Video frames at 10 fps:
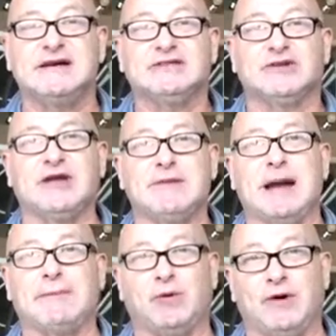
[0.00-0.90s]
So get
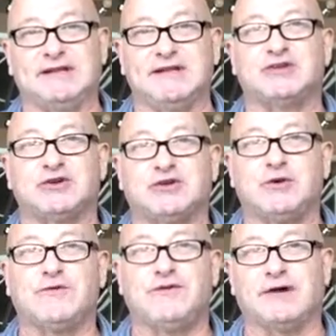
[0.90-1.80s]
my point. These are
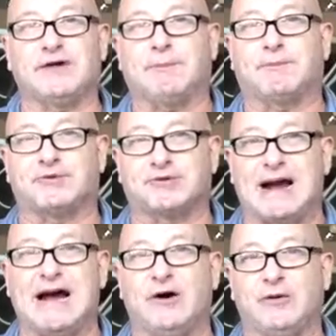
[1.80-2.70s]
2 very
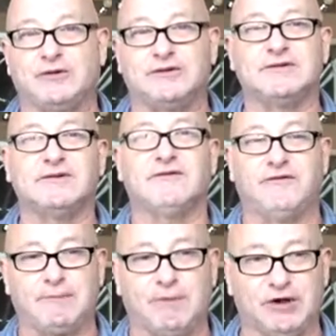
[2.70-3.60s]
proud
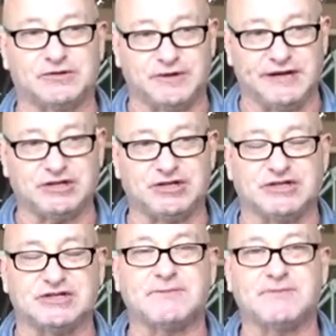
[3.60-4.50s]
football
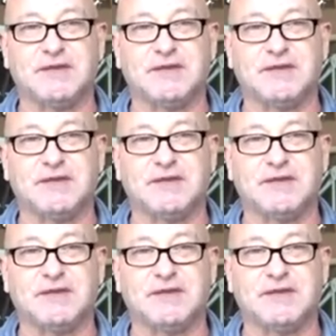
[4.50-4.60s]
traditions.